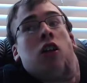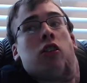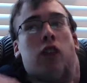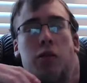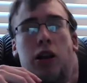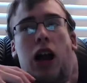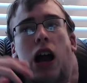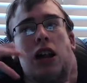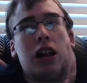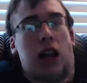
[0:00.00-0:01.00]
you have a
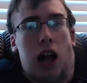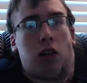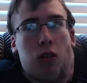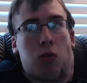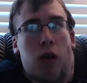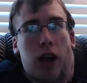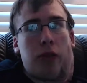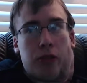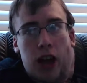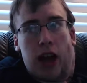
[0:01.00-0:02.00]
kind of Sakura way
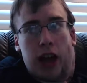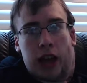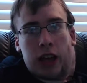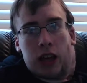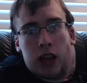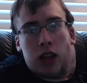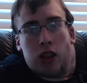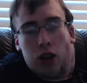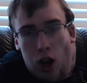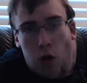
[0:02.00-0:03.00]
of saying,
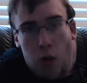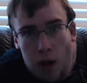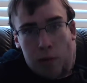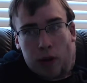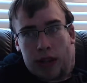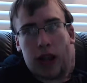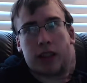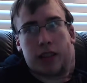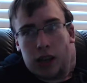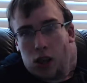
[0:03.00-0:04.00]
you know what,
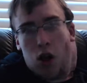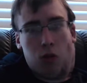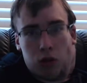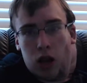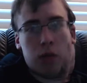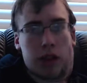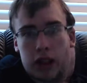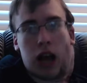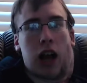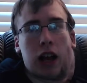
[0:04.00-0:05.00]
protecting Naruto and
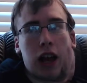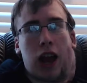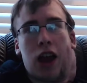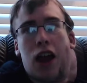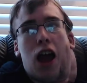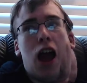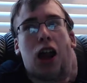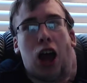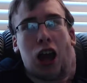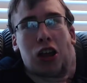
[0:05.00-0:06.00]
Sasuke
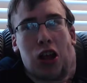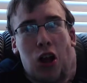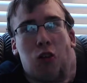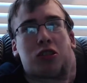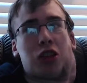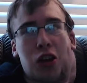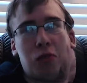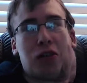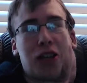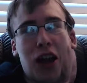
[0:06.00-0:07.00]
and I know she
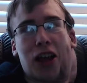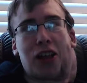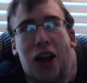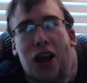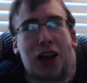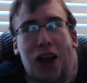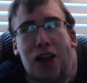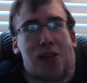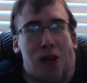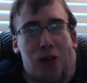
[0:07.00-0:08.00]
would say Sasuke
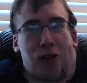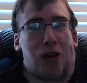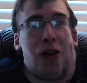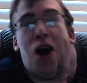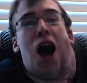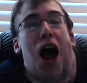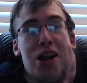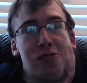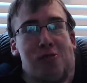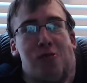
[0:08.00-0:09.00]
and Naruto. I
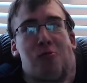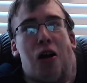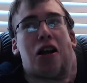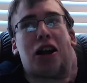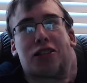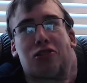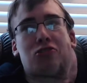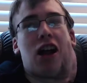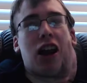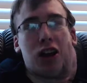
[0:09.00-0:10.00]
don't know why I do
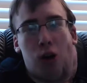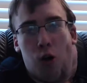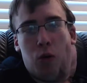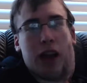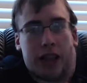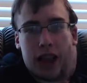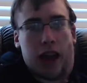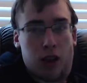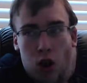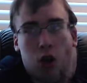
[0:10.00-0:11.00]
that. I always
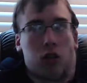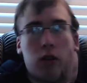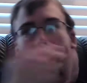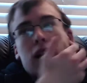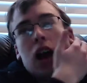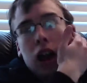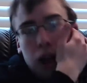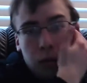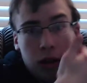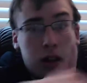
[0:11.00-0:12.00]
say Naruto and
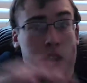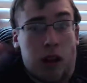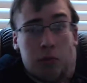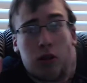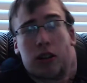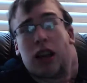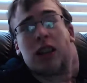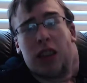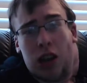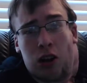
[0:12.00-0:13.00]
Sasuke, but
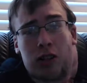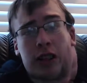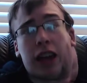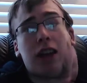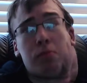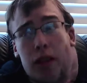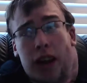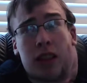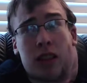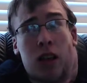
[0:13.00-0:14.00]
protecting her
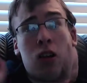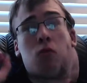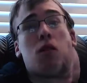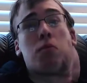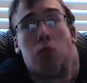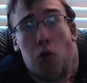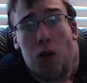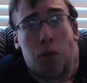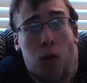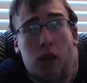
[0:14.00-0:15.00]
teammates were more
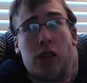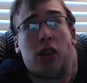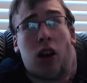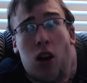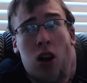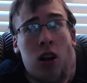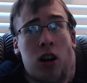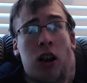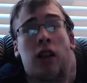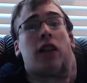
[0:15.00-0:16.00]
important to
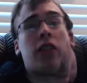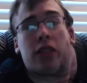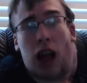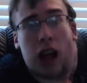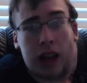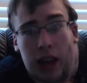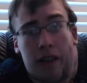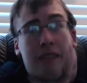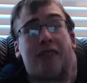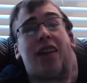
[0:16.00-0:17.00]
her than
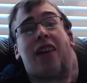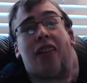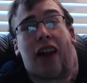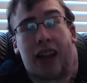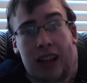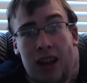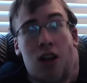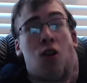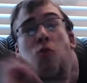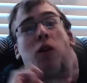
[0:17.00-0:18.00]
Sasuke's feelings.
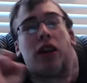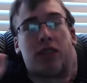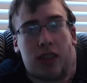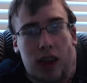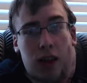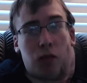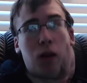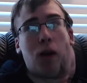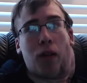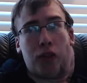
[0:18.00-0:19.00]
Which is one
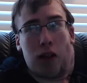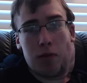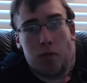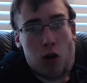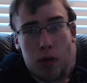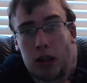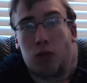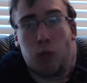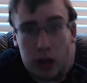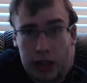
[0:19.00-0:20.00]
of my favorite moments
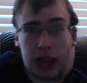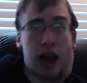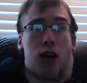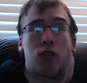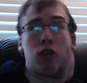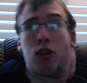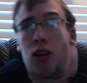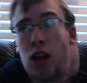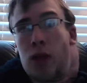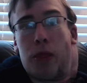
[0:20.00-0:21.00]
with the character.
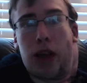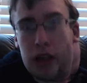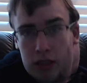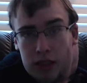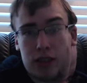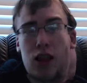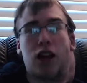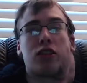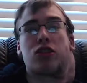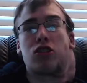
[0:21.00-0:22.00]
It's
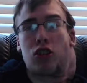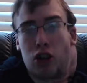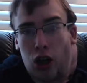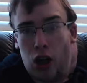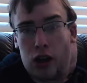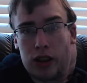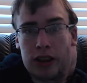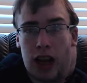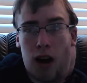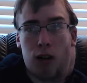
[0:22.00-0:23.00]
just good
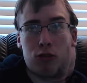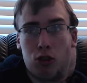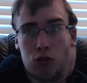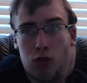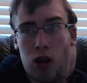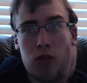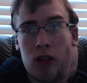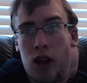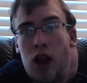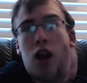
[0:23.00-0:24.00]
character growth,
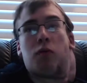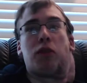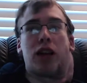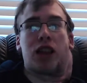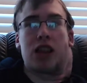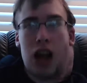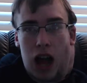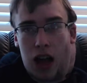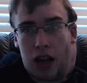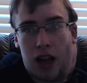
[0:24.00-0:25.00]
but it's
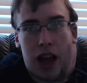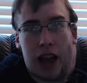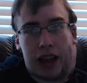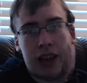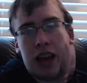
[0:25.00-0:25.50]
not like